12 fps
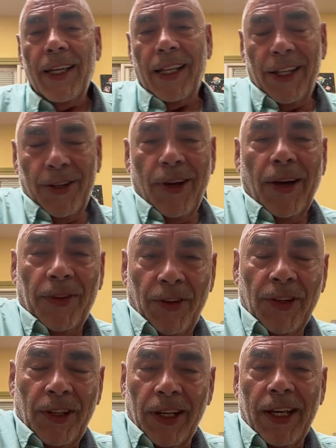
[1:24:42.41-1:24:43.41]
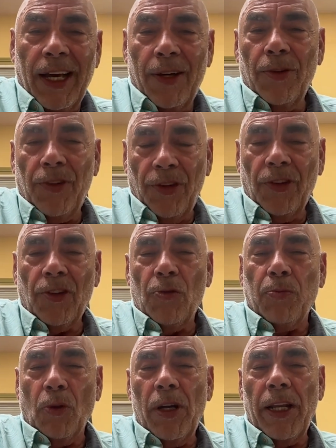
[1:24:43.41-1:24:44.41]
And then you have this other guy who's just
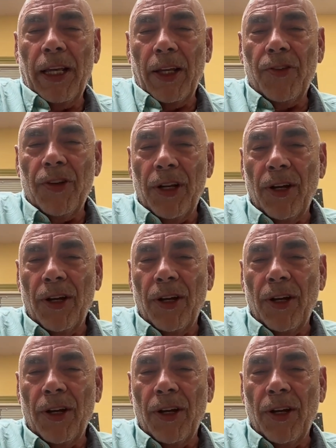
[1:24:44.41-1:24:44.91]
exploiting it,